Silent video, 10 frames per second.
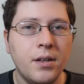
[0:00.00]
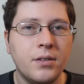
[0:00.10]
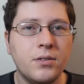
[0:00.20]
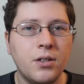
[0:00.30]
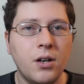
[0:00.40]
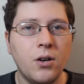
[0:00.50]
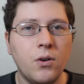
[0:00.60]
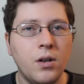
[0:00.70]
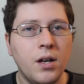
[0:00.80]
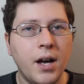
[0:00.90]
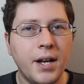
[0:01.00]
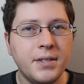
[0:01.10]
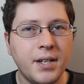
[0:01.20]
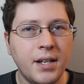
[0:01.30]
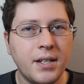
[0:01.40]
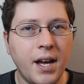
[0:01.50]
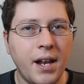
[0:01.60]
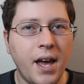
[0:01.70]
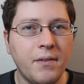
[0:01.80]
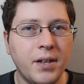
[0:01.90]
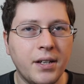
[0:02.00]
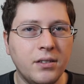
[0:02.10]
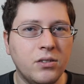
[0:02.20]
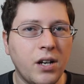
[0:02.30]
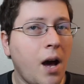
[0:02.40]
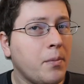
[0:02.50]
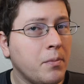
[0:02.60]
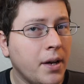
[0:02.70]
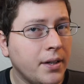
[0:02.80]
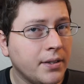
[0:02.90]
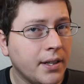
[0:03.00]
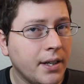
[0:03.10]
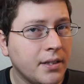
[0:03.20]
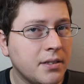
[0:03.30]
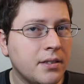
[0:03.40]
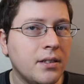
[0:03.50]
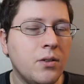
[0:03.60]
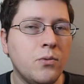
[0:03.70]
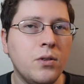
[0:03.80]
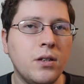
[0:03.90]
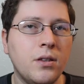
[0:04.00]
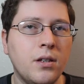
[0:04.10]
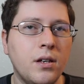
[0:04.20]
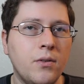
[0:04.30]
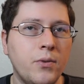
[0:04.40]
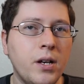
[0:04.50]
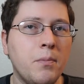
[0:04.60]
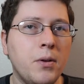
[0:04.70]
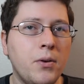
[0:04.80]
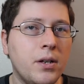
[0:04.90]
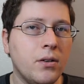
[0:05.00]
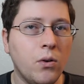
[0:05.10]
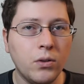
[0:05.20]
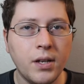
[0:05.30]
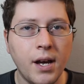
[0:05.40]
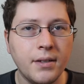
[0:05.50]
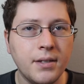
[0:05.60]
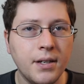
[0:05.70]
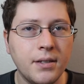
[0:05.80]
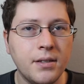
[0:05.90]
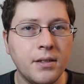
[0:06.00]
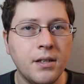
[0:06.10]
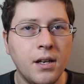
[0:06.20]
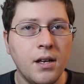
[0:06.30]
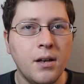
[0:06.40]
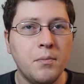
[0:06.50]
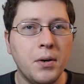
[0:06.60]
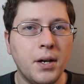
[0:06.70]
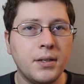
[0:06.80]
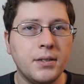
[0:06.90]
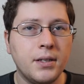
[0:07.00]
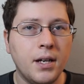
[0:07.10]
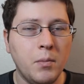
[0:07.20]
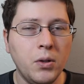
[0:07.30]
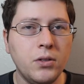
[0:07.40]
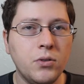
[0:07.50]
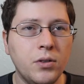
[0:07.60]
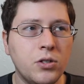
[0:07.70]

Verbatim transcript: So I decided to kind of have like a little compromise, I guess. with uh, re-uploading old content, but uh, I'm only doing